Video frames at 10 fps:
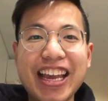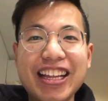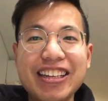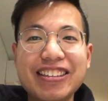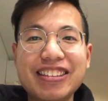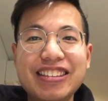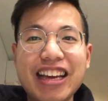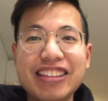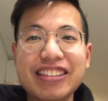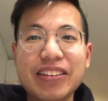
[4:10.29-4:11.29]
English
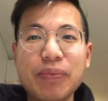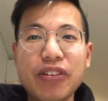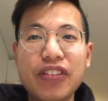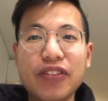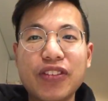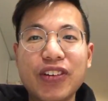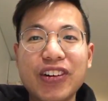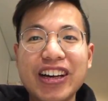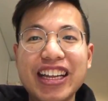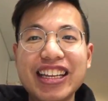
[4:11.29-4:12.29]
session moving
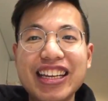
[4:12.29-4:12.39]
forward.